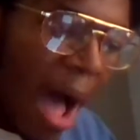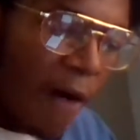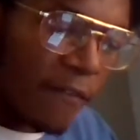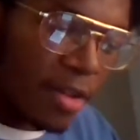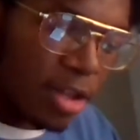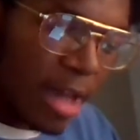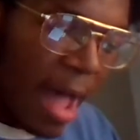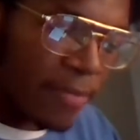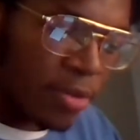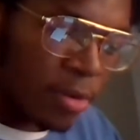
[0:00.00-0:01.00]
Alpha
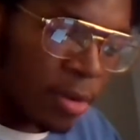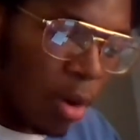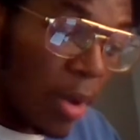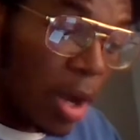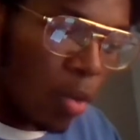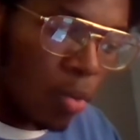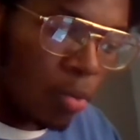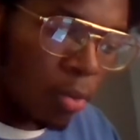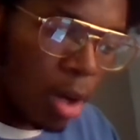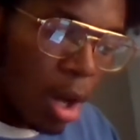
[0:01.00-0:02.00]
chapter,
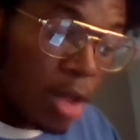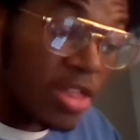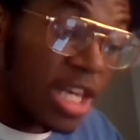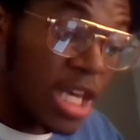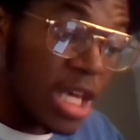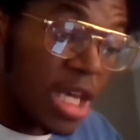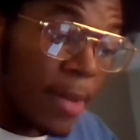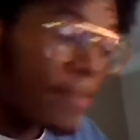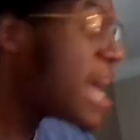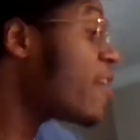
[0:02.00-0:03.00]
the
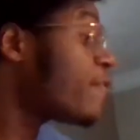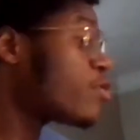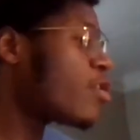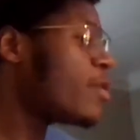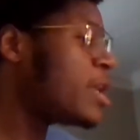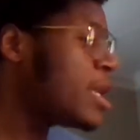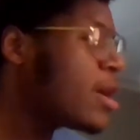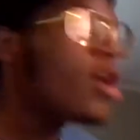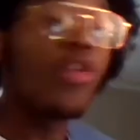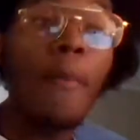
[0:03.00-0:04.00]
Beta fraternity,
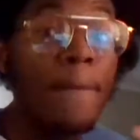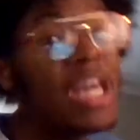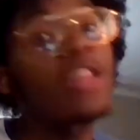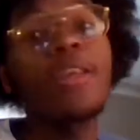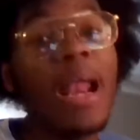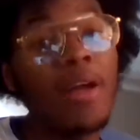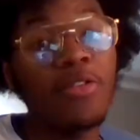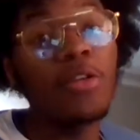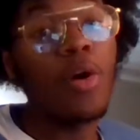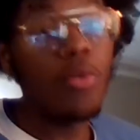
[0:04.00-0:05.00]
so big shout outs
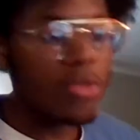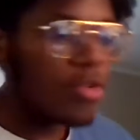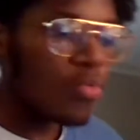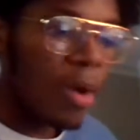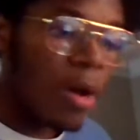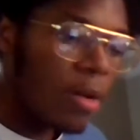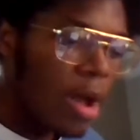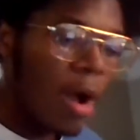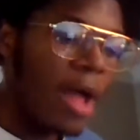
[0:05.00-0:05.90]
to those as well,